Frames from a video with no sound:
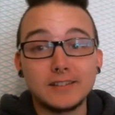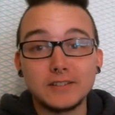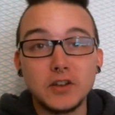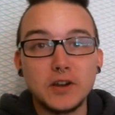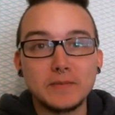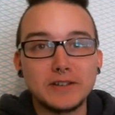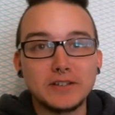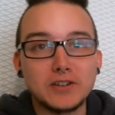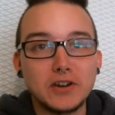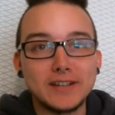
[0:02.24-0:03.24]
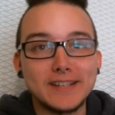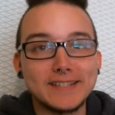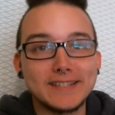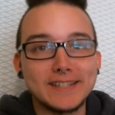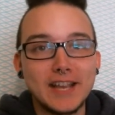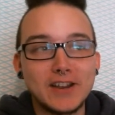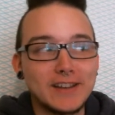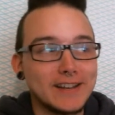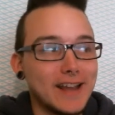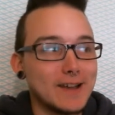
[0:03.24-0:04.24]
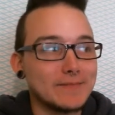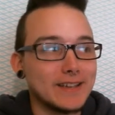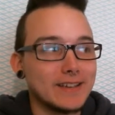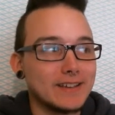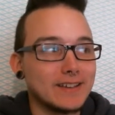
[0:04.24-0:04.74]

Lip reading: Sorry, my dog is staring at me.